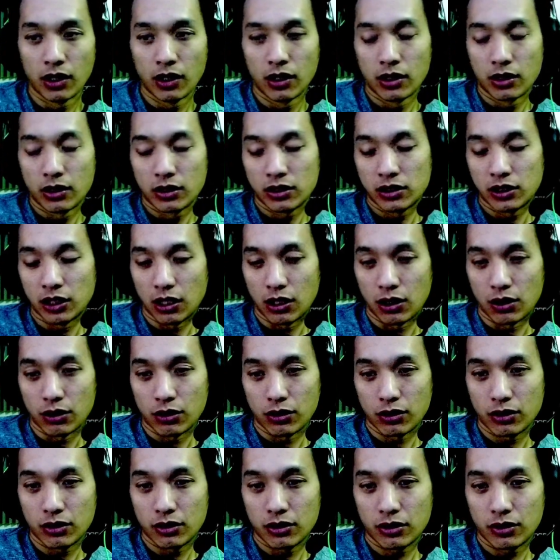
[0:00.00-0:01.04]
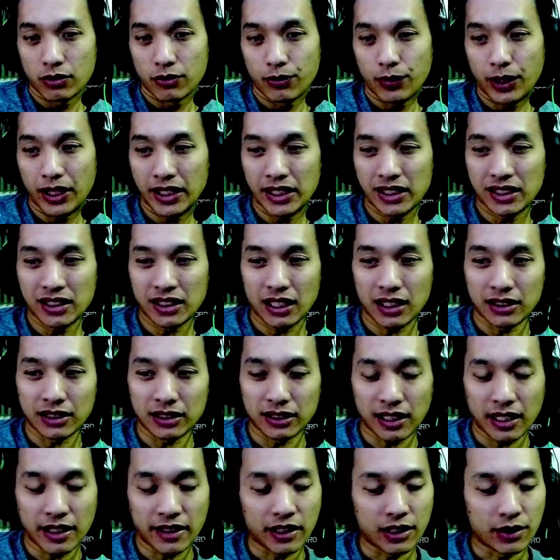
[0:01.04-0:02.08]
So penny stocks
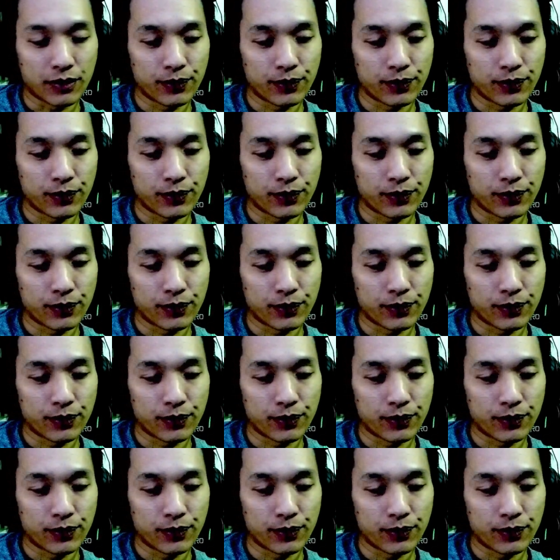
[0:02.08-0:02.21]
kinda,